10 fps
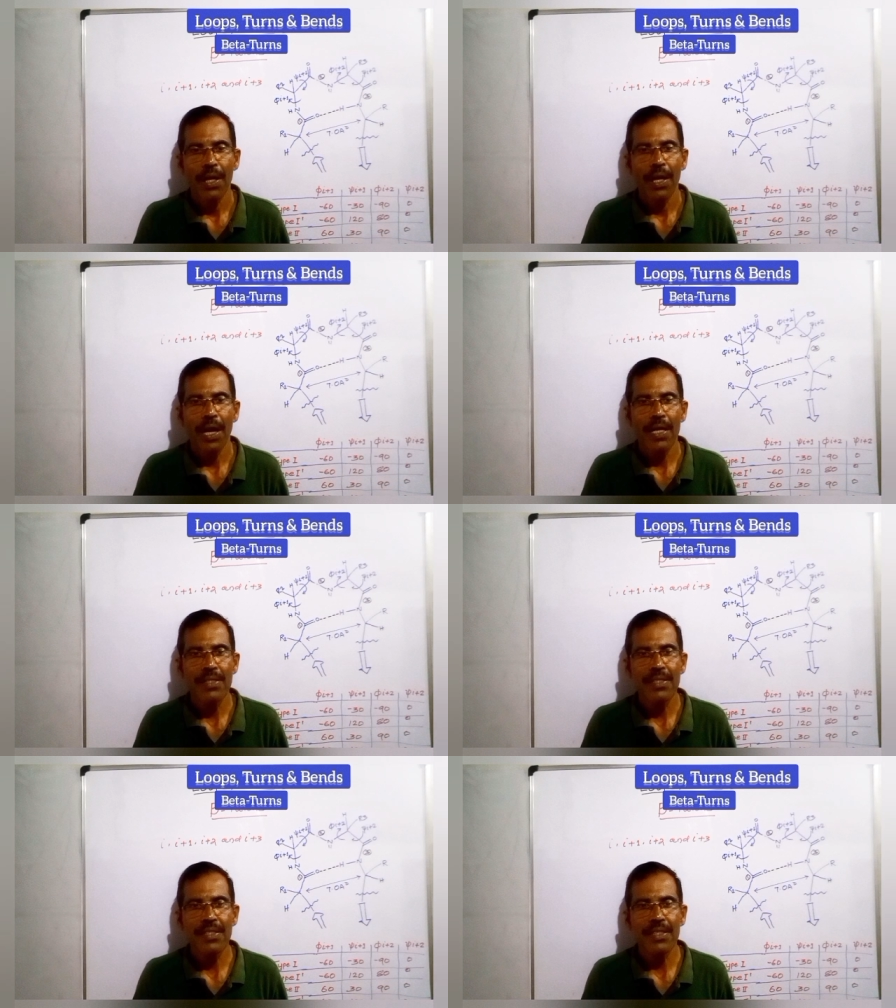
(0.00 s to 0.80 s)

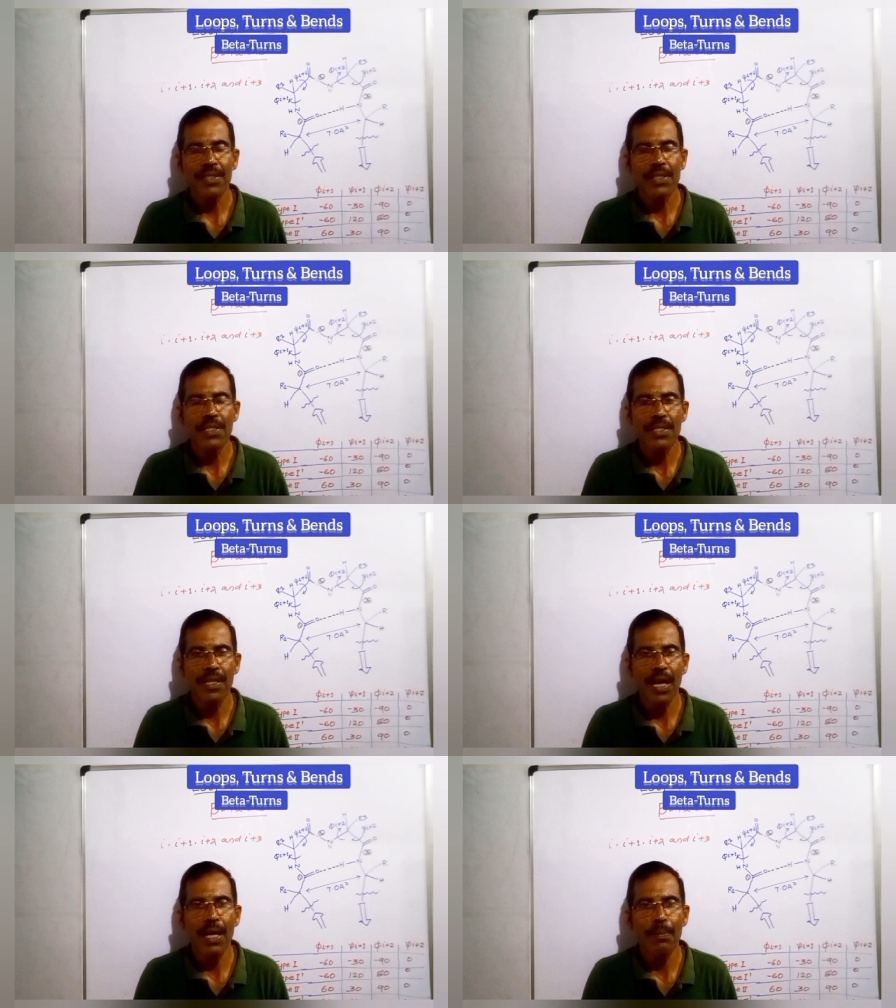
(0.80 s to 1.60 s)
Hence it is
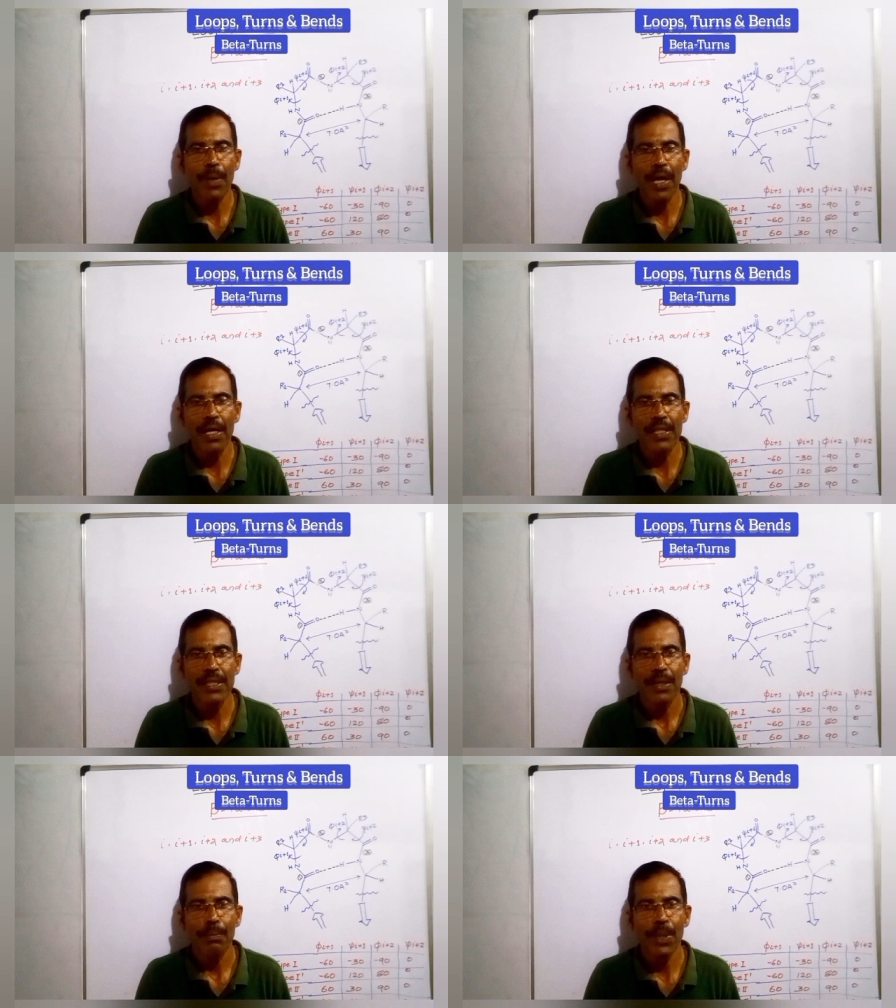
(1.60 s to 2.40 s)
named
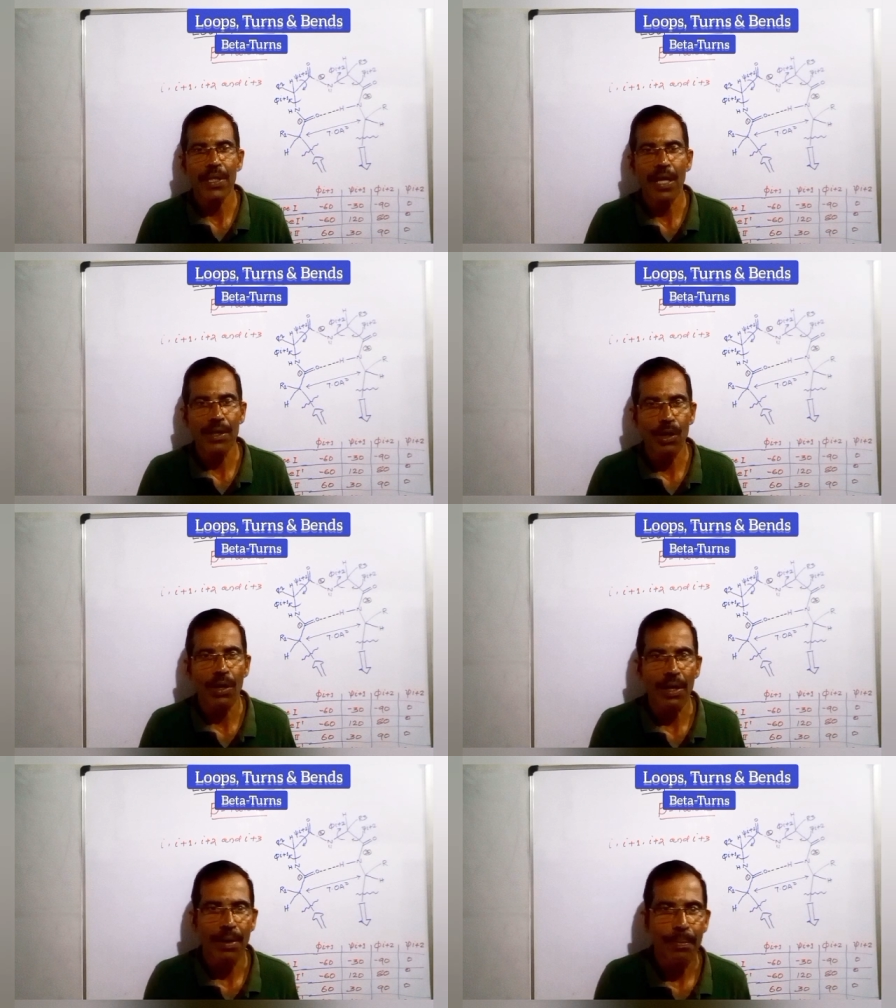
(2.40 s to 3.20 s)
as beta
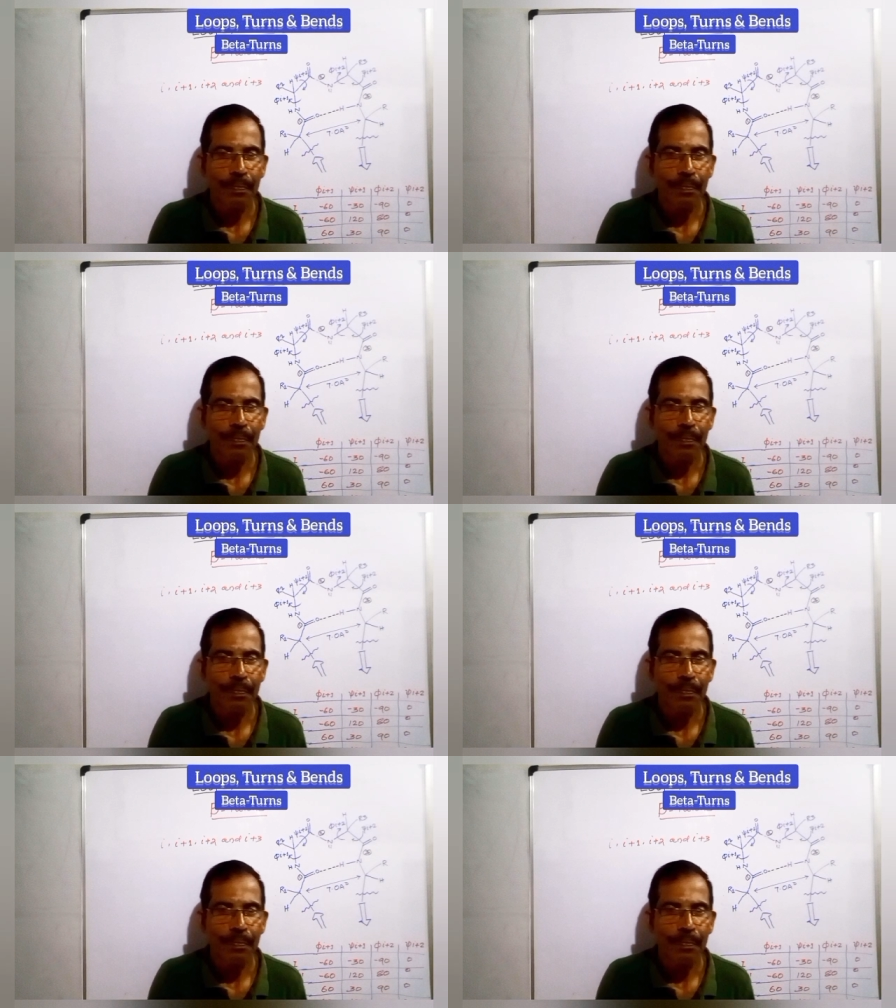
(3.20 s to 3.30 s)
turn.